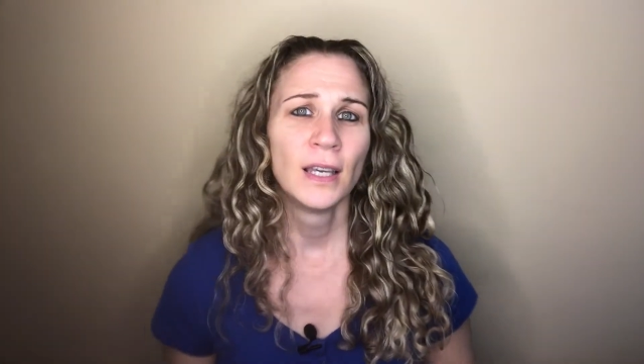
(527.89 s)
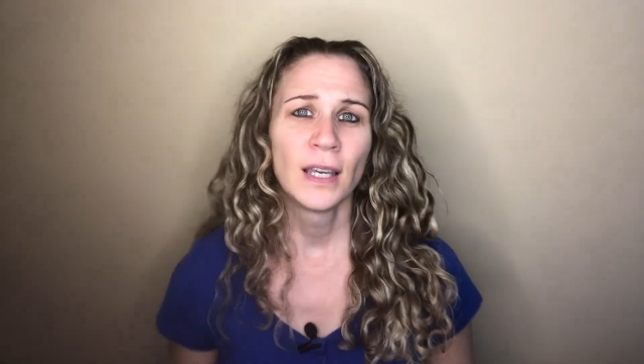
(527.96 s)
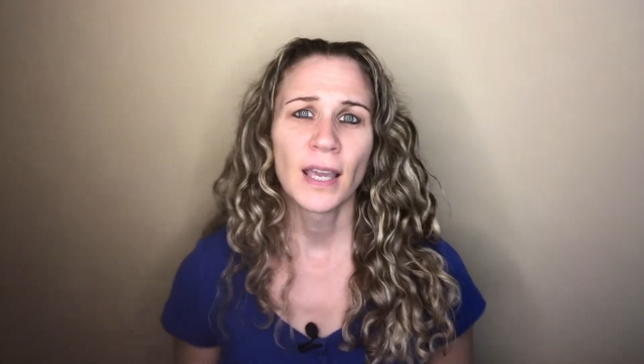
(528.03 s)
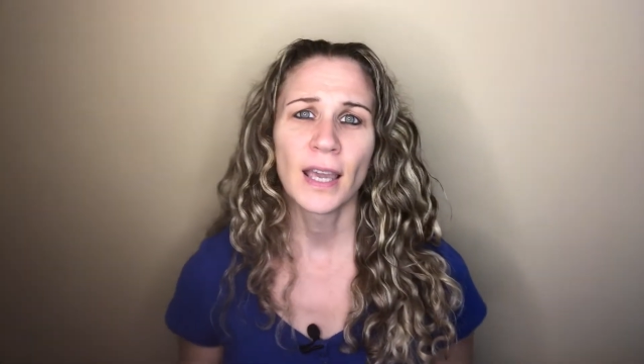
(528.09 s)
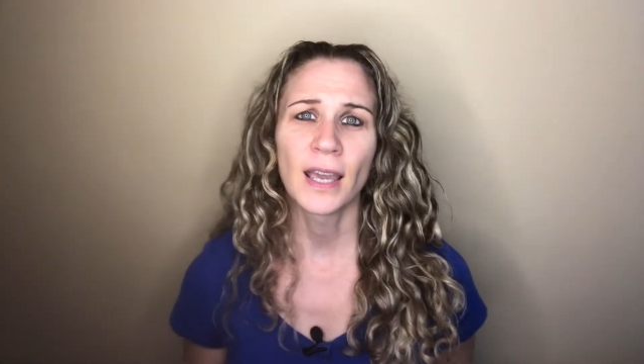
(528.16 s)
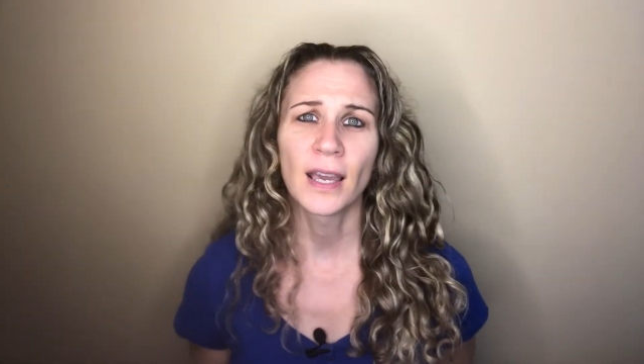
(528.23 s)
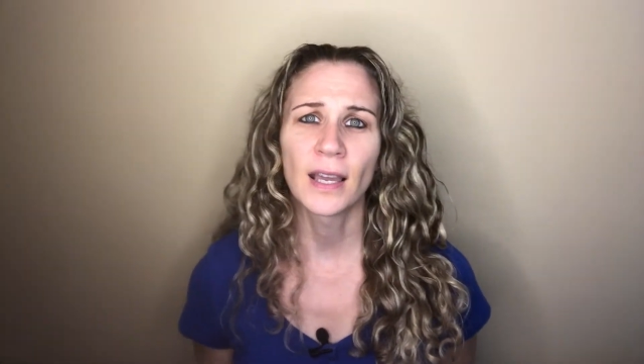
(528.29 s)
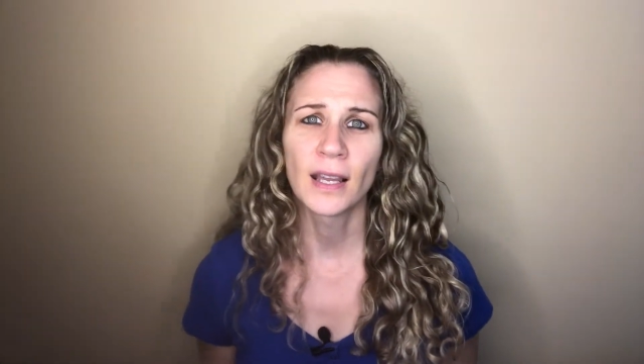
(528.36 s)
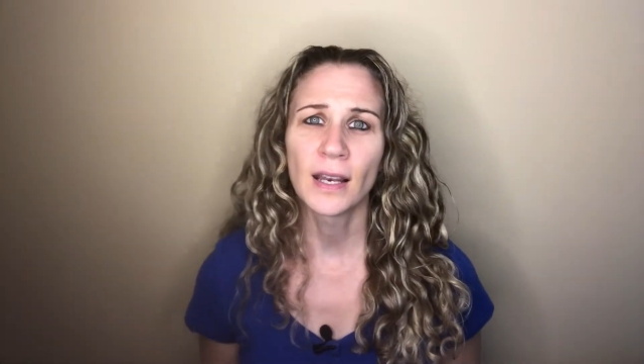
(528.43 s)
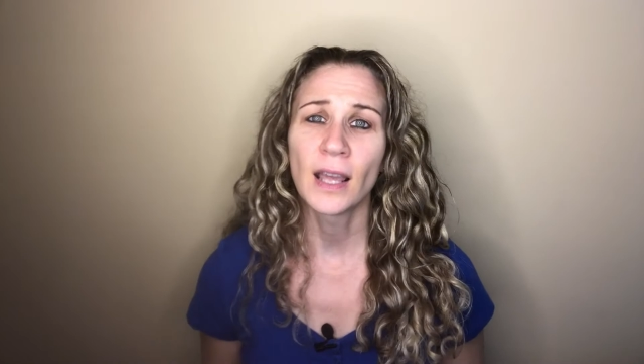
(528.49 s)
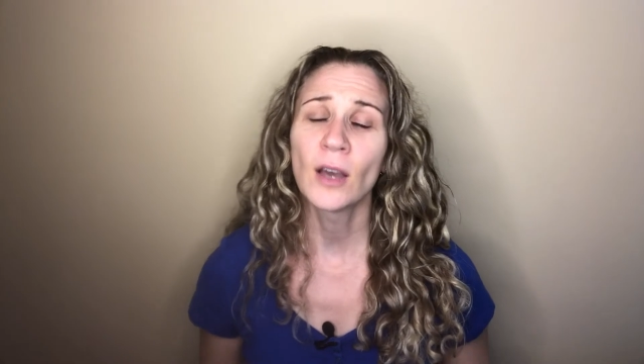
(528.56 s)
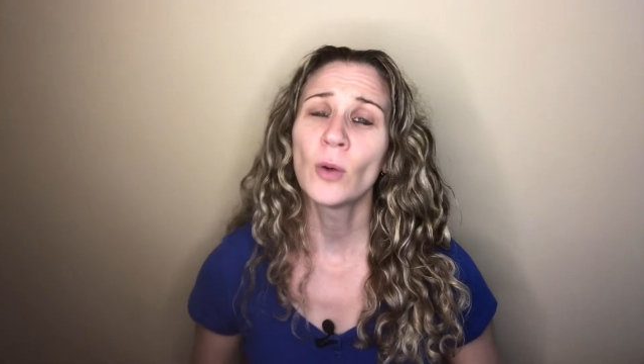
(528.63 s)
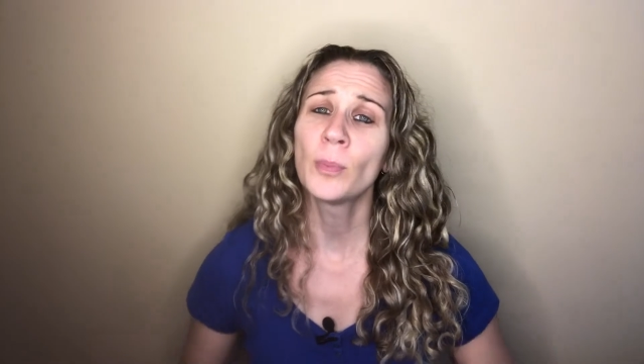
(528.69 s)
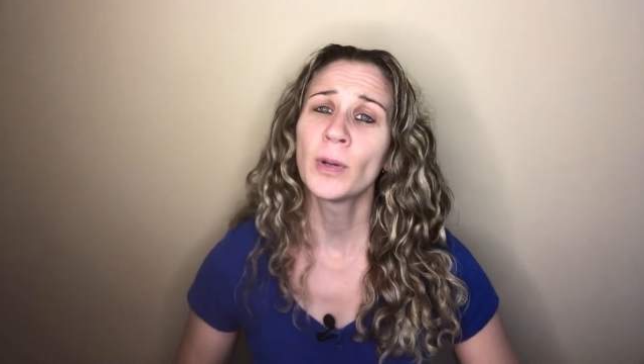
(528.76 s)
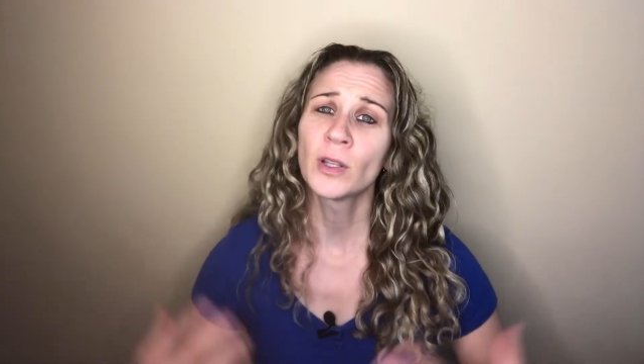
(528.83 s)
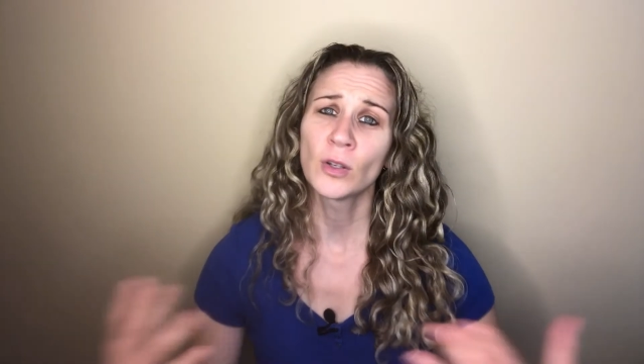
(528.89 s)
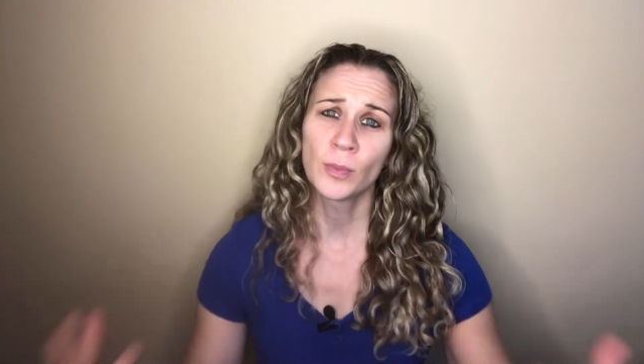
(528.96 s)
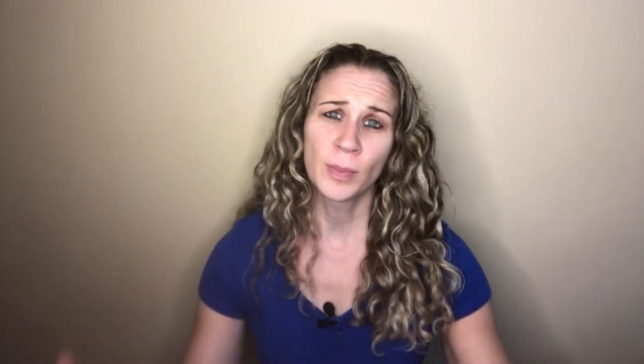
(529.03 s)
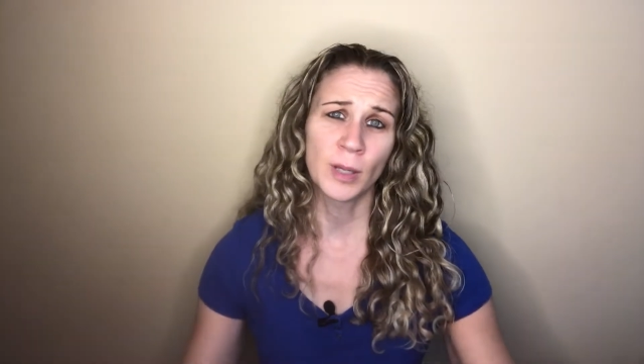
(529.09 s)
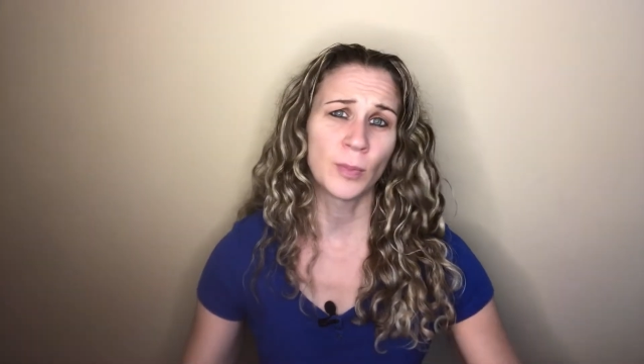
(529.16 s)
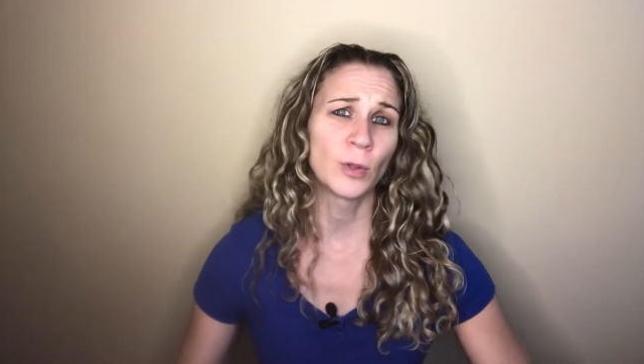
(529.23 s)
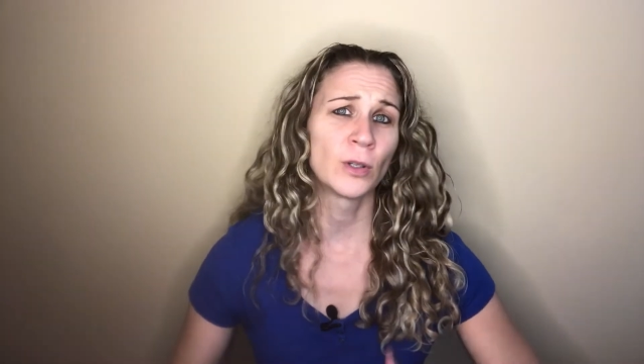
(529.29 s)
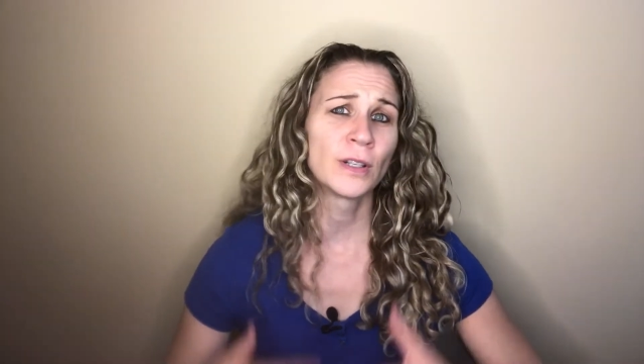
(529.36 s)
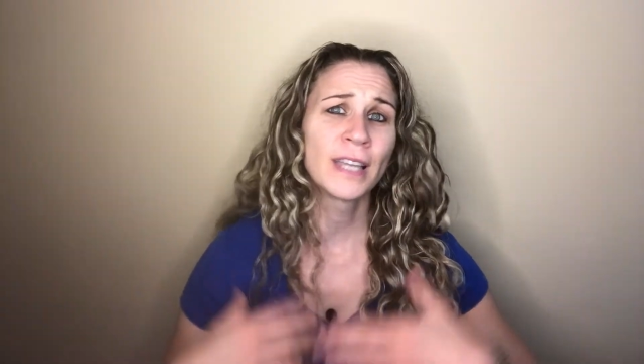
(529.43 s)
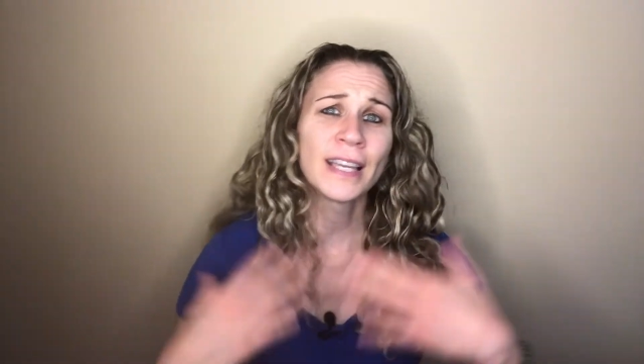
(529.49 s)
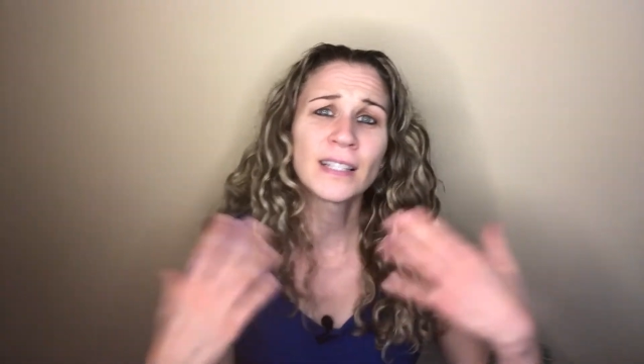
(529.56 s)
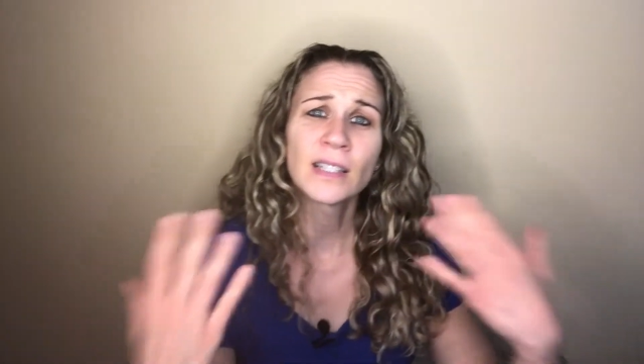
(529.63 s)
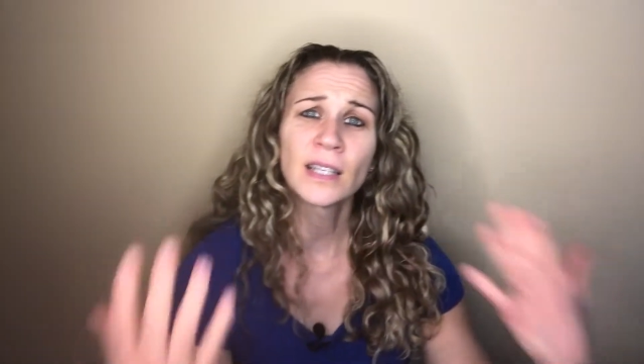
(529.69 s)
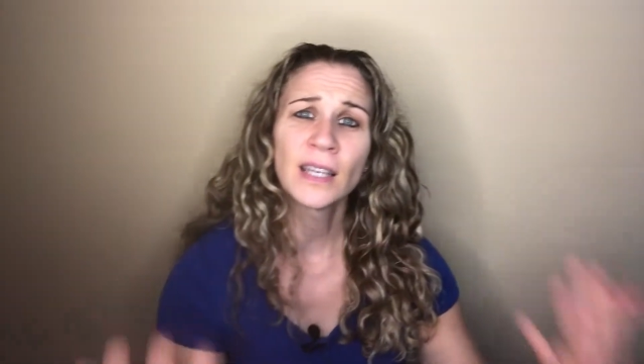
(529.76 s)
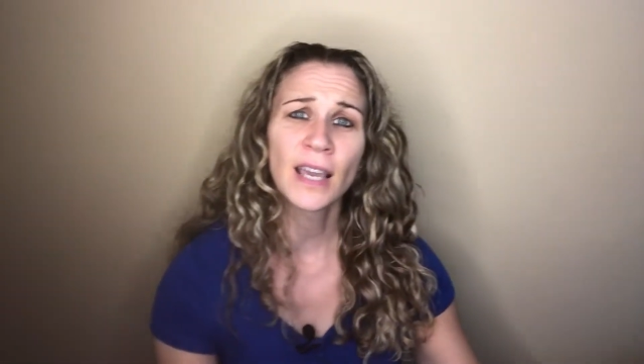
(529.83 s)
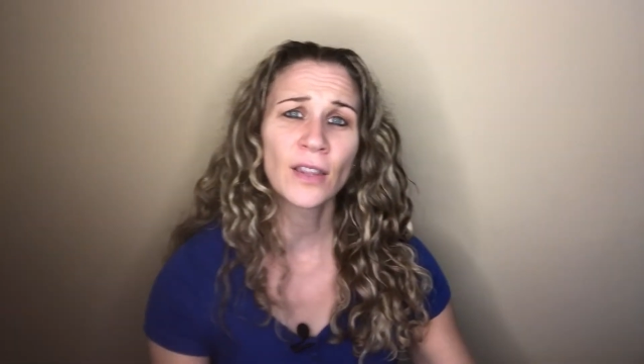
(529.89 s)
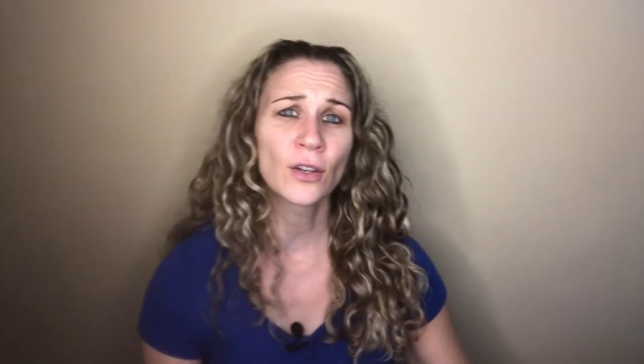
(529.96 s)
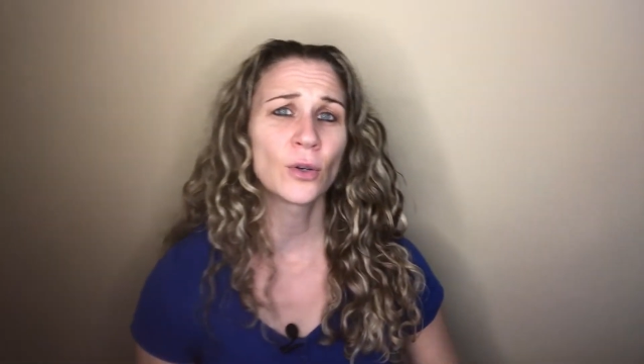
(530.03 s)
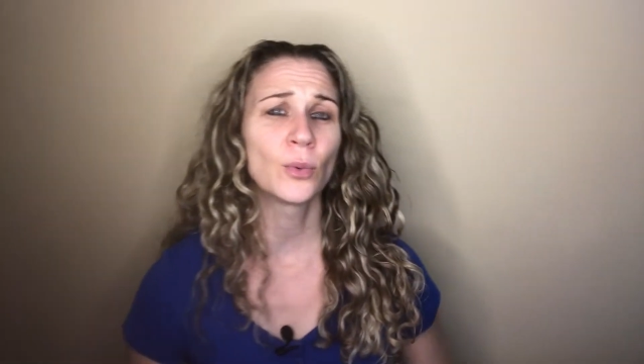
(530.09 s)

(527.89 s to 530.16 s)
and help other people, or get together